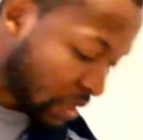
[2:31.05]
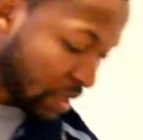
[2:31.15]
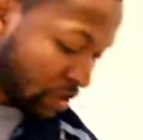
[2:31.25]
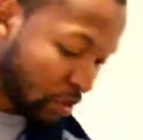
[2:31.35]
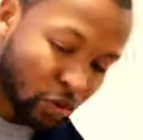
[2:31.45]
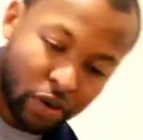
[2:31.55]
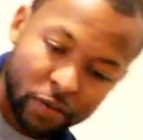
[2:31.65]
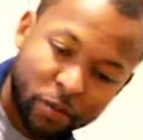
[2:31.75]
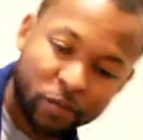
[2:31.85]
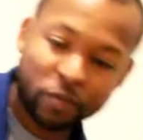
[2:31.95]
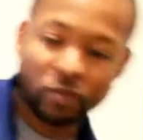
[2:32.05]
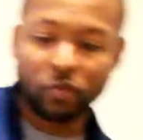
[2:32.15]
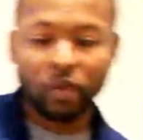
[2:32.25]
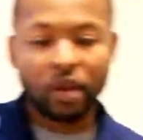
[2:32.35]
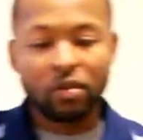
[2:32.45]
Thank you, Lord.
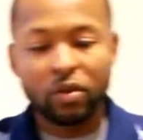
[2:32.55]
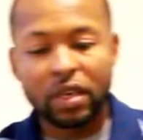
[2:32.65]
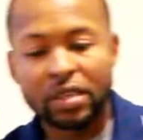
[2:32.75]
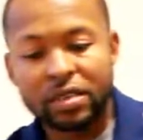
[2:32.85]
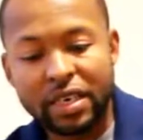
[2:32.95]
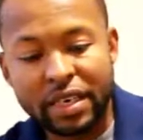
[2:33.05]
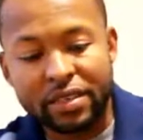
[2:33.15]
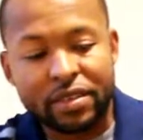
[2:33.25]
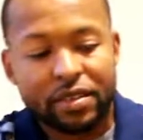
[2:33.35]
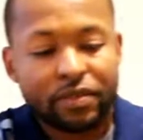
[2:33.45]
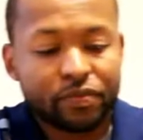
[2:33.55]
What is this?